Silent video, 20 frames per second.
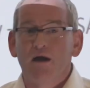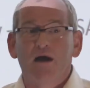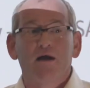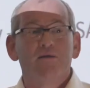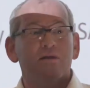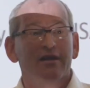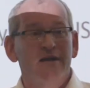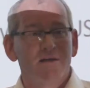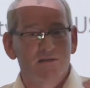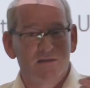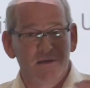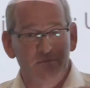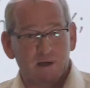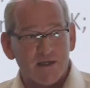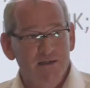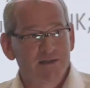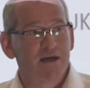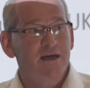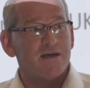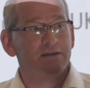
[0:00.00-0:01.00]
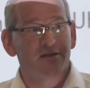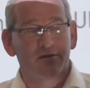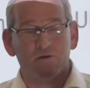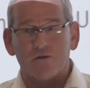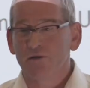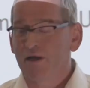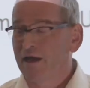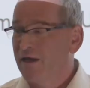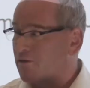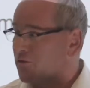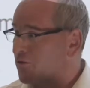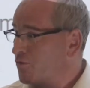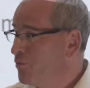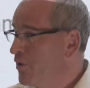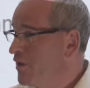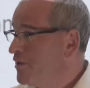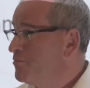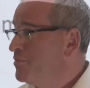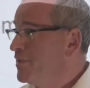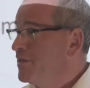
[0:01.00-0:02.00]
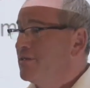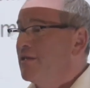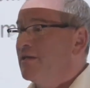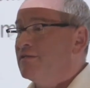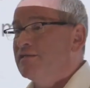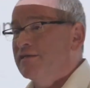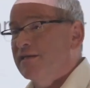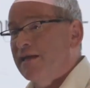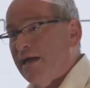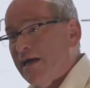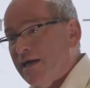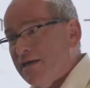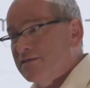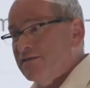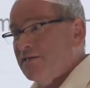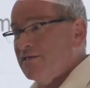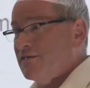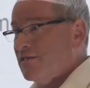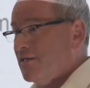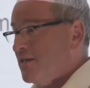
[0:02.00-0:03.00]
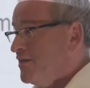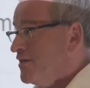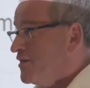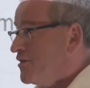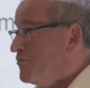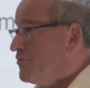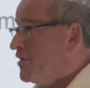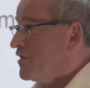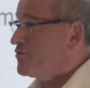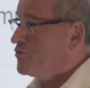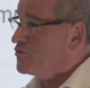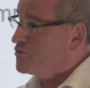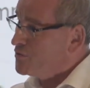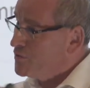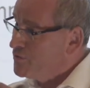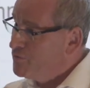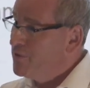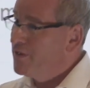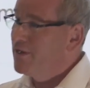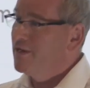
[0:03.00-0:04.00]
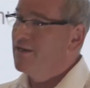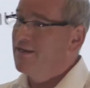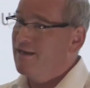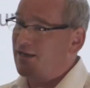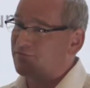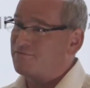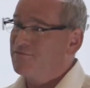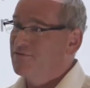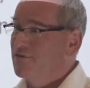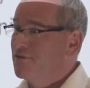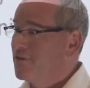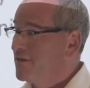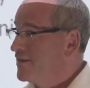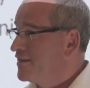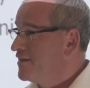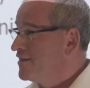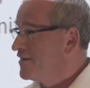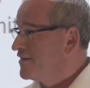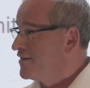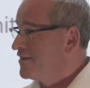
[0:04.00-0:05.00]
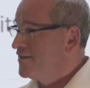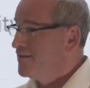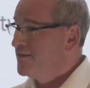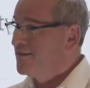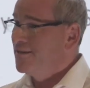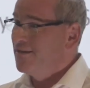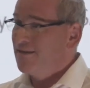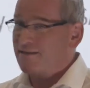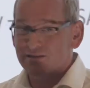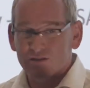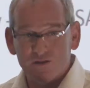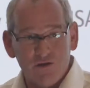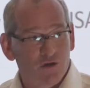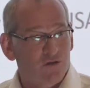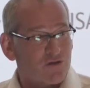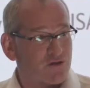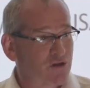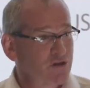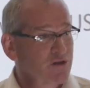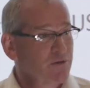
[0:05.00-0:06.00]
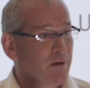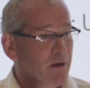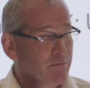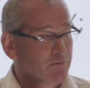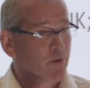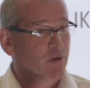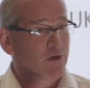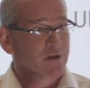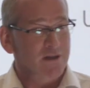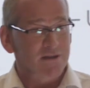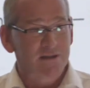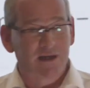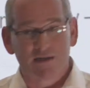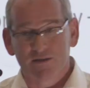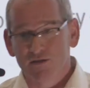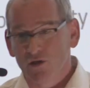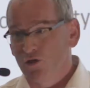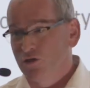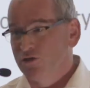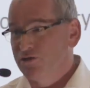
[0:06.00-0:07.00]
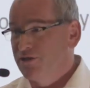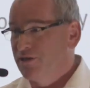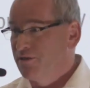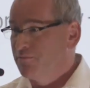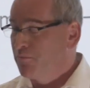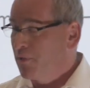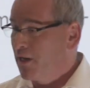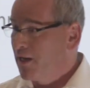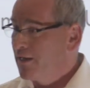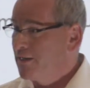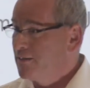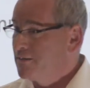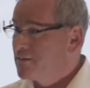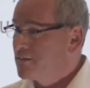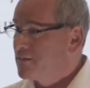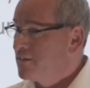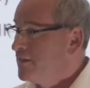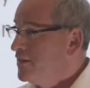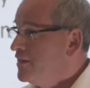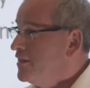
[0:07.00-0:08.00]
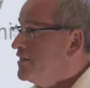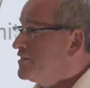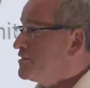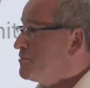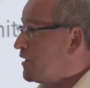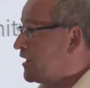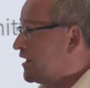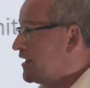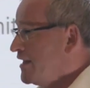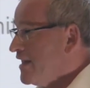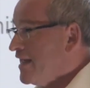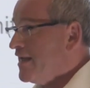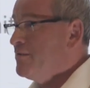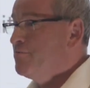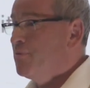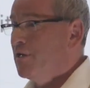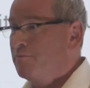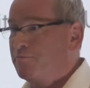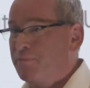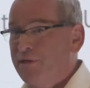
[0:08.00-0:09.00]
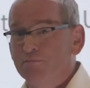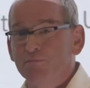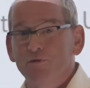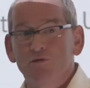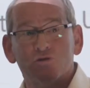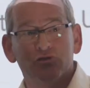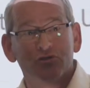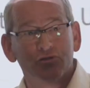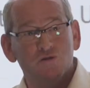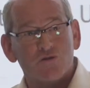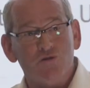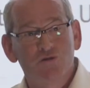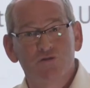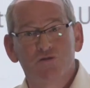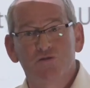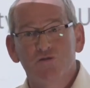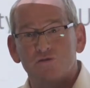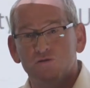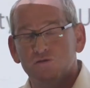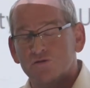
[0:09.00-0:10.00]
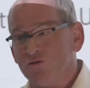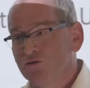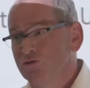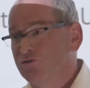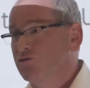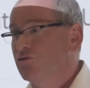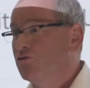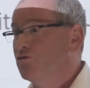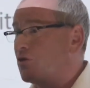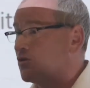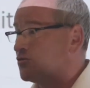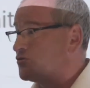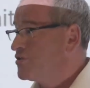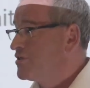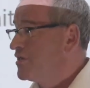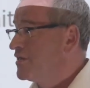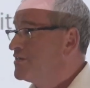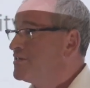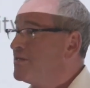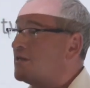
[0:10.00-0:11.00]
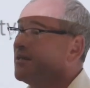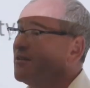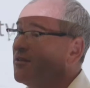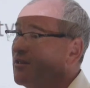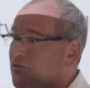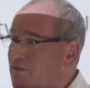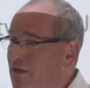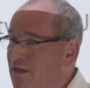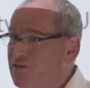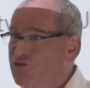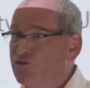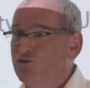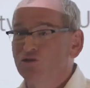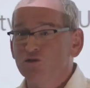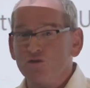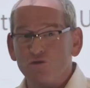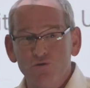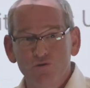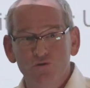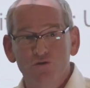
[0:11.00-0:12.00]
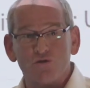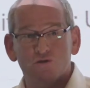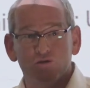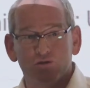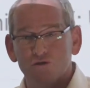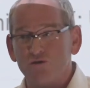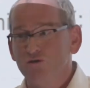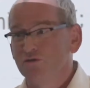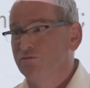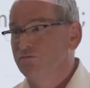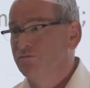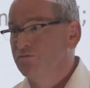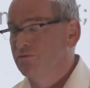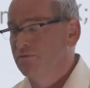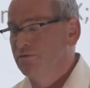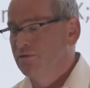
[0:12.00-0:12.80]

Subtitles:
And then as they maintain their own health and well-being, then to get access to clinical records, we really have to think it's not just about putting the technology in place, it's about enabling people to do those things that they choose to do.